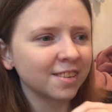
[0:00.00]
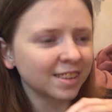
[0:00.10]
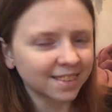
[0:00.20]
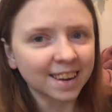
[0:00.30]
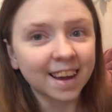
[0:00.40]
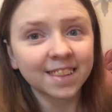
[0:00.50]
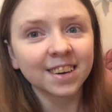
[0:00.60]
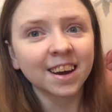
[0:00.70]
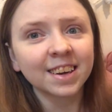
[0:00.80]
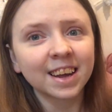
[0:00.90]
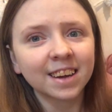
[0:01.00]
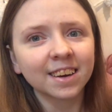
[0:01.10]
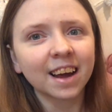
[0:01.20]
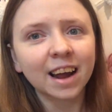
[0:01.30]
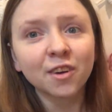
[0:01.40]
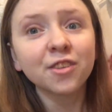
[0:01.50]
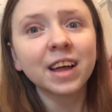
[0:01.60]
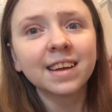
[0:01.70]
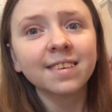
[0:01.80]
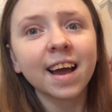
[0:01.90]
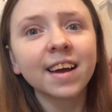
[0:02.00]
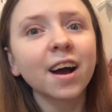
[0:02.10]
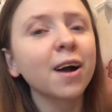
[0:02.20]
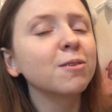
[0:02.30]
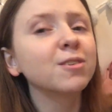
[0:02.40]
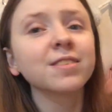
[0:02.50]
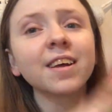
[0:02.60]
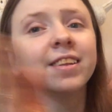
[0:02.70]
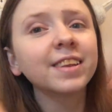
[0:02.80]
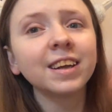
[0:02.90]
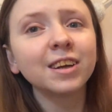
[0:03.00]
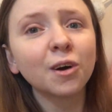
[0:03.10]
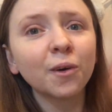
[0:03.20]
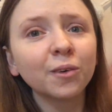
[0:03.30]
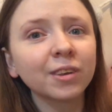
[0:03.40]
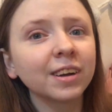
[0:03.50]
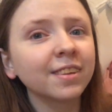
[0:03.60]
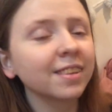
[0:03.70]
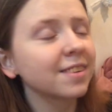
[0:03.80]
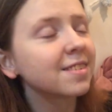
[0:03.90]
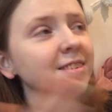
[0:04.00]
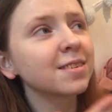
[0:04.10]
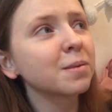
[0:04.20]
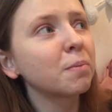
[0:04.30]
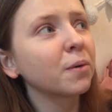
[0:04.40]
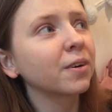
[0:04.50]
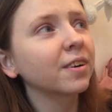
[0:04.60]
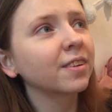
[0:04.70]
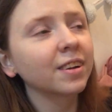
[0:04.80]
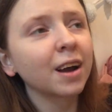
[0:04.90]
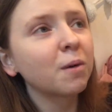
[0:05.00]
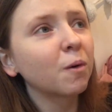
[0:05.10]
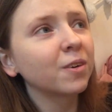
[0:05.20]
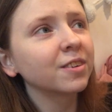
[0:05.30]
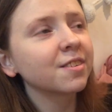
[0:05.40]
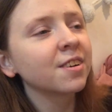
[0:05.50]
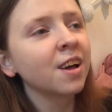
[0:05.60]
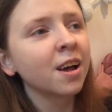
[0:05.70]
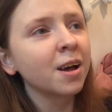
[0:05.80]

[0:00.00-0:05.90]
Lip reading: the day that I need it, and on that day I will suddenly know that this is the book that I want.